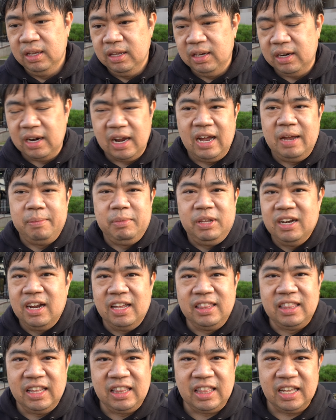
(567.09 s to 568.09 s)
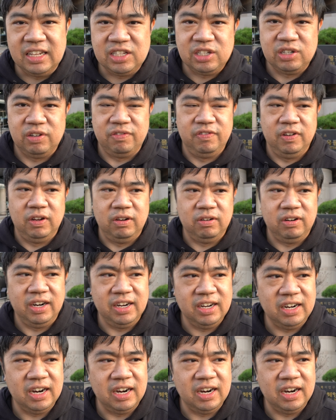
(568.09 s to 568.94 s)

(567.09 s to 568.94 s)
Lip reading: No, I mean, not that that's their fault, right?